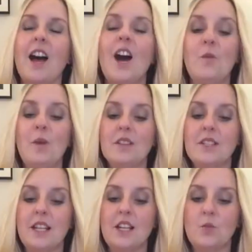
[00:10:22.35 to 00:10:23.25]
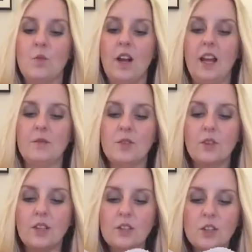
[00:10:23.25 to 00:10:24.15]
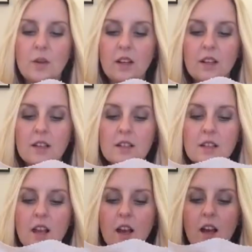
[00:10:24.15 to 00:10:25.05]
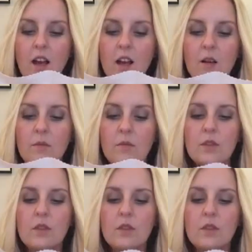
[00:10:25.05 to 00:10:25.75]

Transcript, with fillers: I will stitch while I'm talking to you about this. Um,